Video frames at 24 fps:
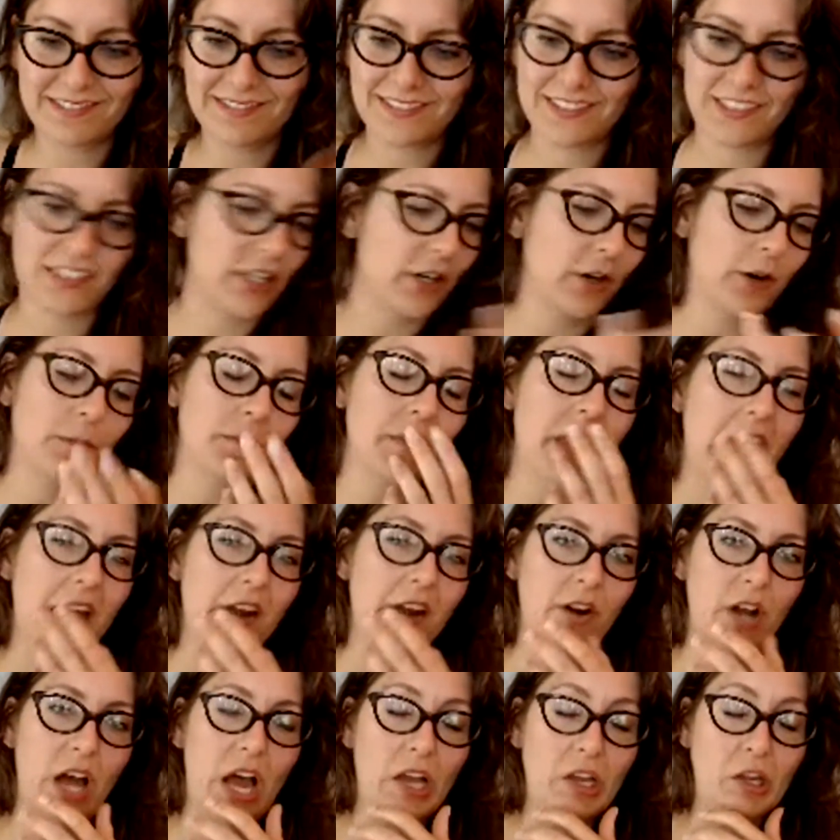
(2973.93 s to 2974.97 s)
So I
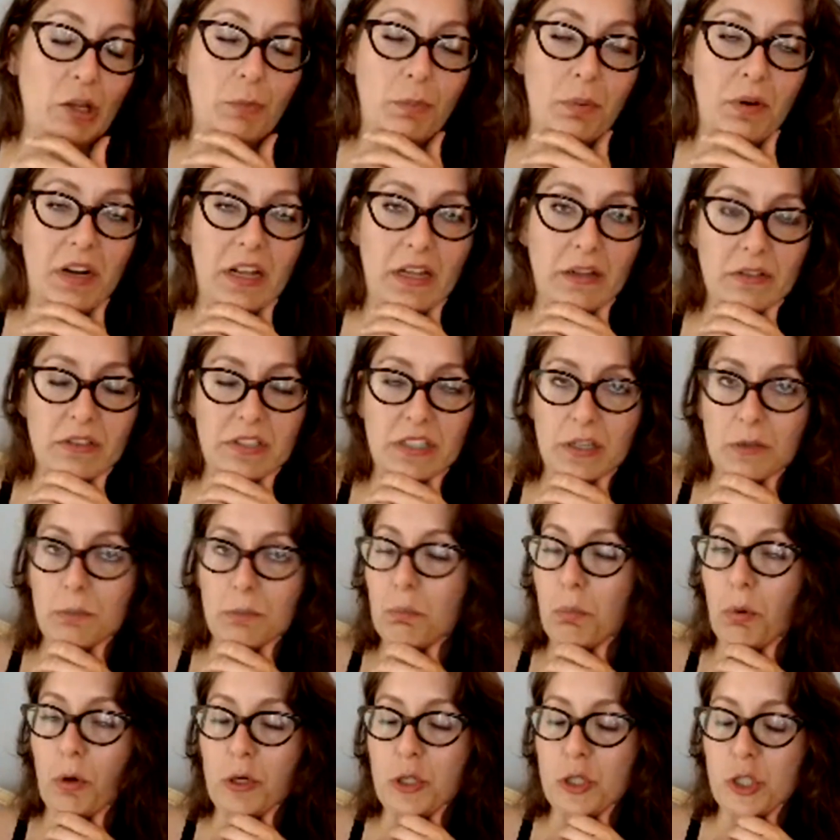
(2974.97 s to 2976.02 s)
don't know how you pronounce it in
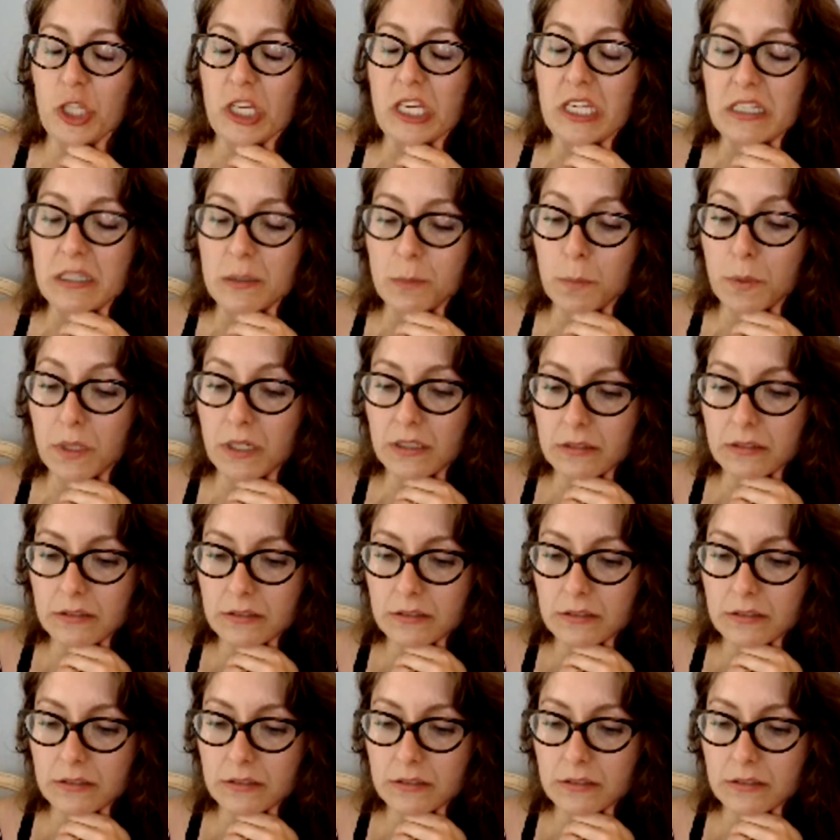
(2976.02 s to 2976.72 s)
Portuguese, but